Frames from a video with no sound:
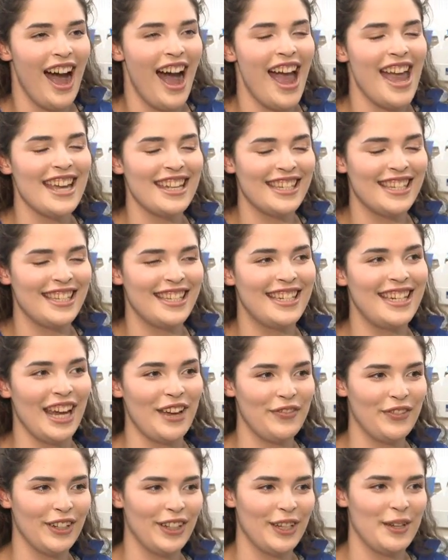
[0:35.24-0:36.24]
It's
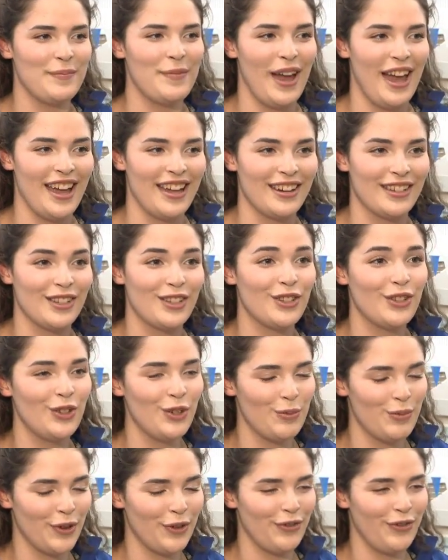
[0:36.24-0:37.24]
definitely been
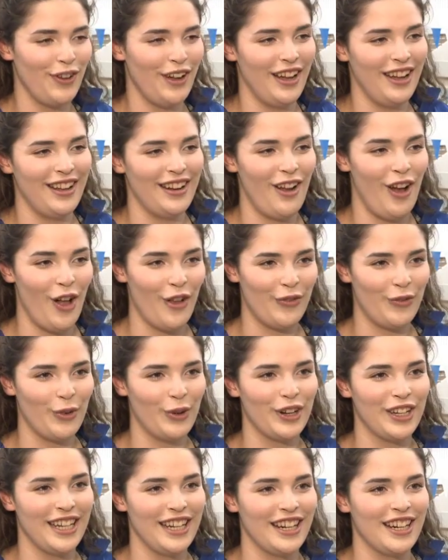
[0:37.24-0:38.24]
super fun all
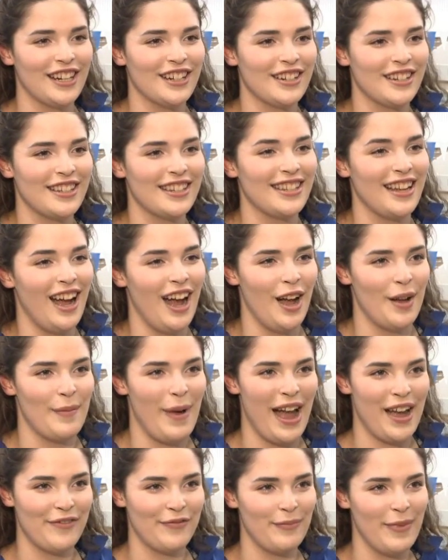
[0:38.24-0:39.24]
4 years.
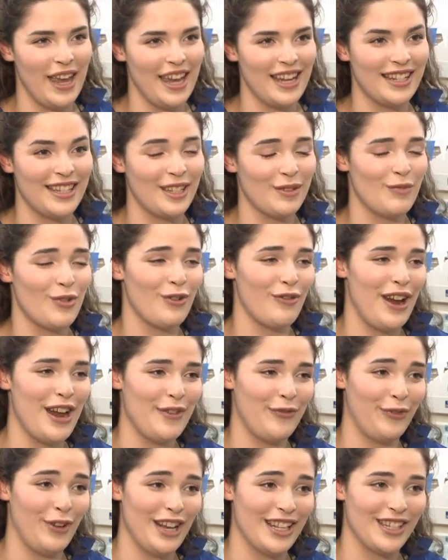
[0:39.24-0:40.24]
I've made some
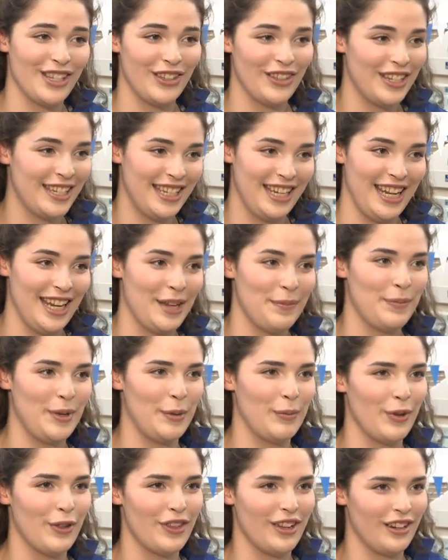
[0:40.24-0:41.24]
great friends on the team,
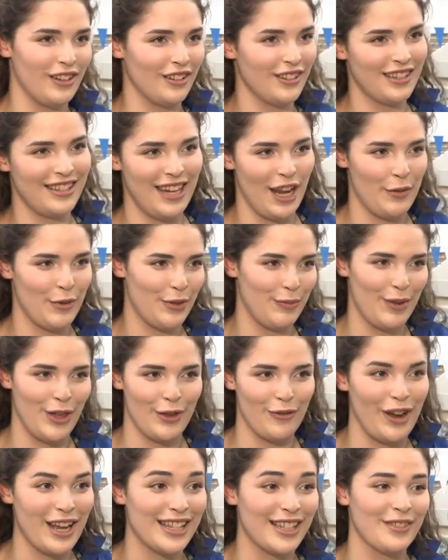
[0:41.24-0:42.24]
people that'll stay with me
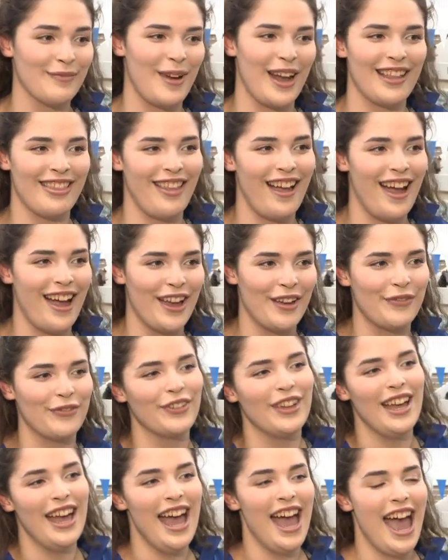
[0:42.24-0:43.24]
the rest of my life,
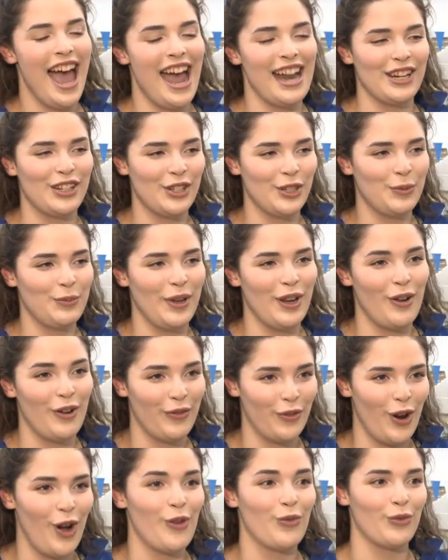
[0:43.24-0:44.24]
and it's just been
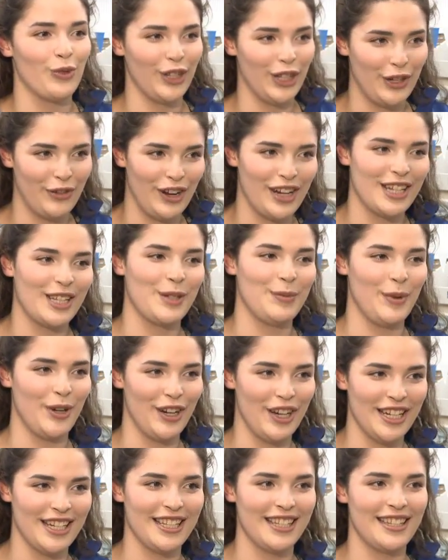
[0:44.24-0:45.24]
overall a really great
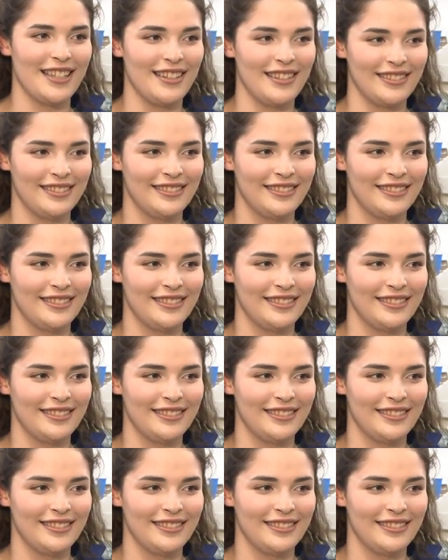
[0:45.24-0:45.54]
experience.